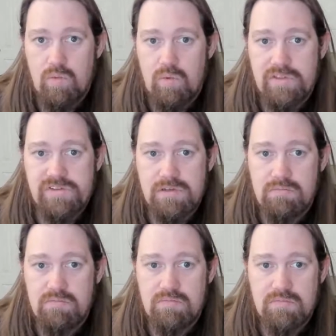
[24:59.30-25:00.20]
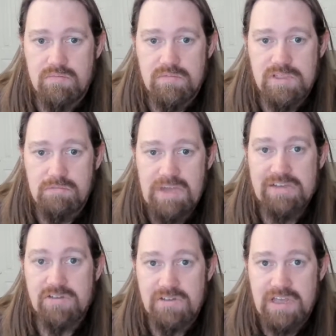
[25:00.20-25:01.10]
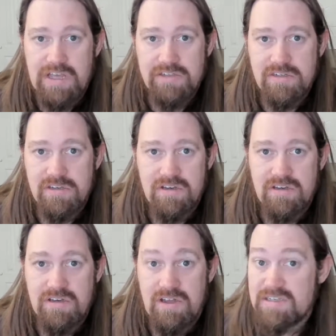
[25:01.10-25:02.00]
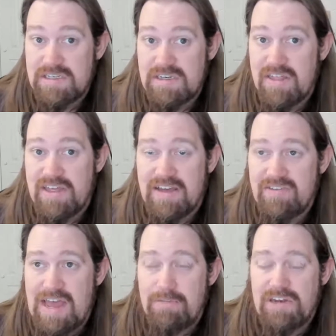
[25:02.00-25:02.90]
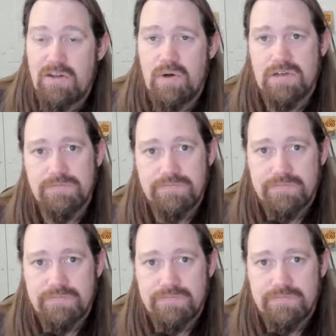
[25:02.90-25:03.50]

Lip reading: with some exercise. So that's another thing I've not been doing.